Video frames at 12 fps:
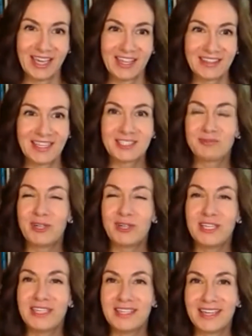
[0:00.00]
that's
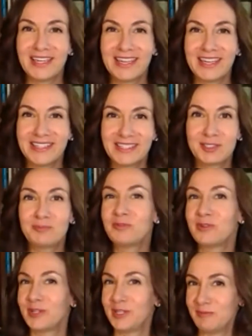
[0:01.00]
pretty, that's
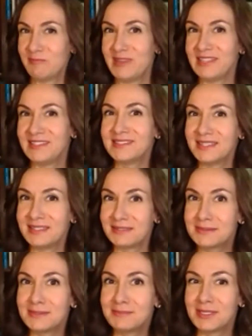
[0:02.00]
pretty
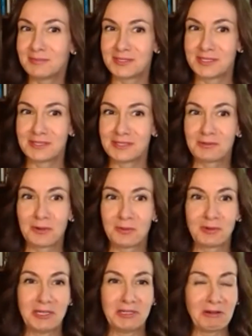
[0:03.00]
amazing to be able to
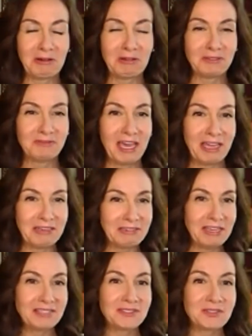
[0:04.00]
incorporate all of that.
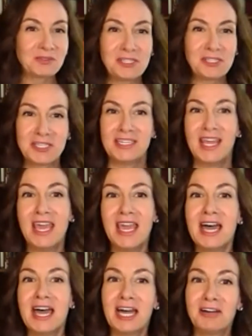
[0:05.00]
Next question.
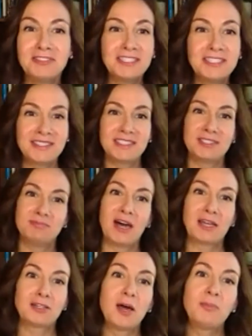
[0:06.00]
How does this
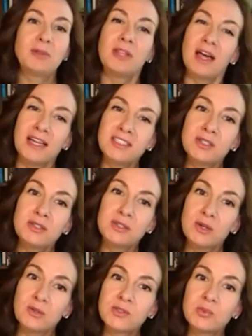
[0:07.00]
model apply to
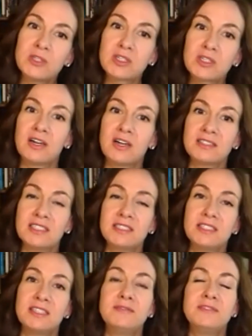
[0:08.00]
those with
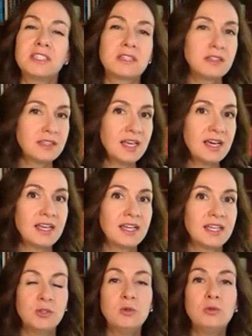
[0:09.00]
cognitive
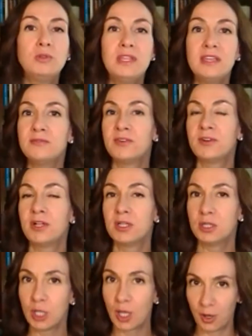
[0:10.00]
decline who live
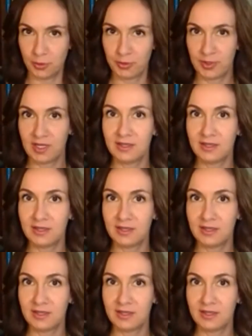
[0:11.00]
alone?